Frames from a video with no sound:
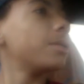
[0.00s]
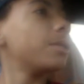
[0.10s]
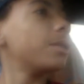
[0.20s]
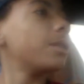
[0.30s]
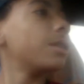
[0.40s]

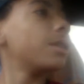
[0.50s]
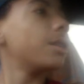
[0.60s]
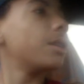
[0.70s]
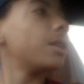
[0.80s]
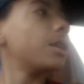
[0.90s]
That, what the
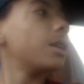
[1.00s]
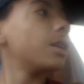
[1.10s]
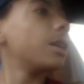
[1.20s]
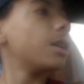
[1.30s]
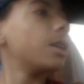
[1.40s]
signs I
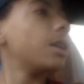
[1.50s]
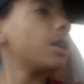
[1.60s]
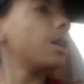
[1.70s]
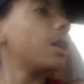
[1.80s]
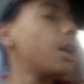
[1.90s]

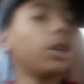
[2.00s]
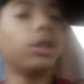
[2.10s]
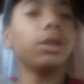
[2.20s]
don't know.